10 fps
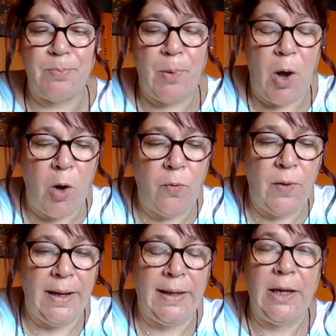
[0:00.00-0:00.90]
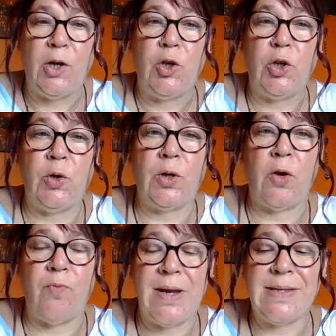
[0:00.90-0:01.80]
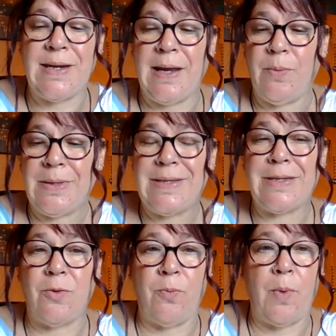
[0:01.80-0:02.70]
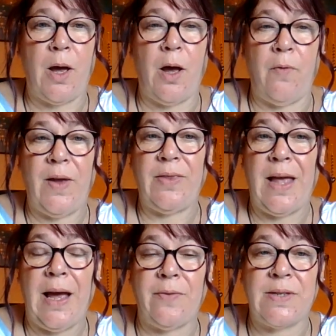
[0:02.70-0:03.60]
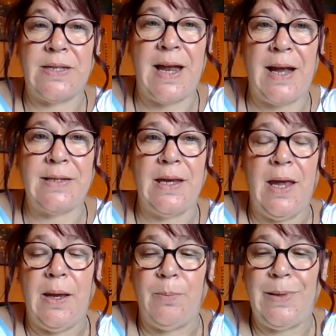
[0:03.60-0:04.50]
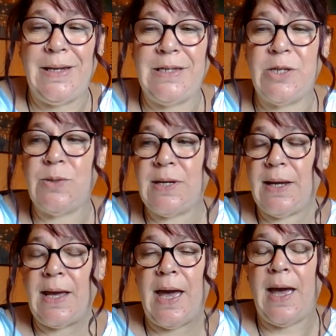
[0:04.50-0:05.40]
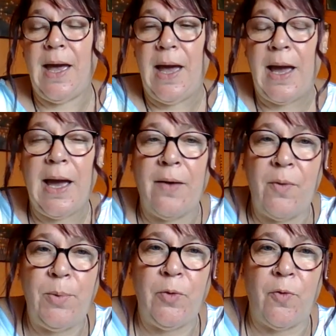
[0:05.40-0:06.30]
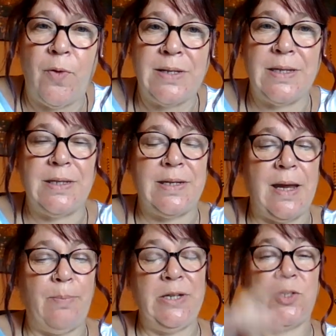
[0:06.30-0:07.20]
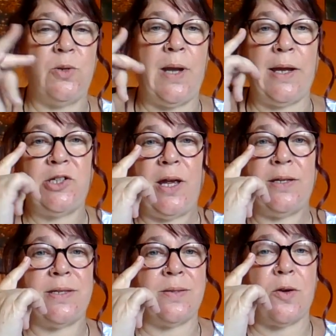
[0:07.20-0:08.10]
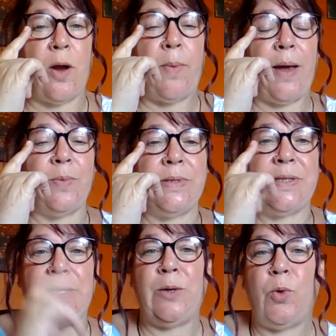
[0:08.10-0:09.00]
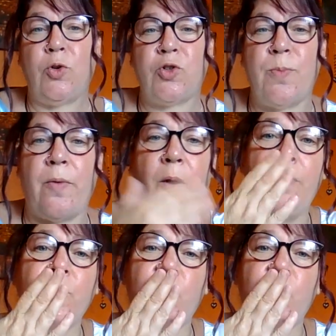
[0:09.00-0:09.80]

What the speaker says: But hopefully you can resonate with some of it that I've said. Please do take care. Have a beautiful rest of the day. Please do like, share and subscribe. I will see you all tomorrow.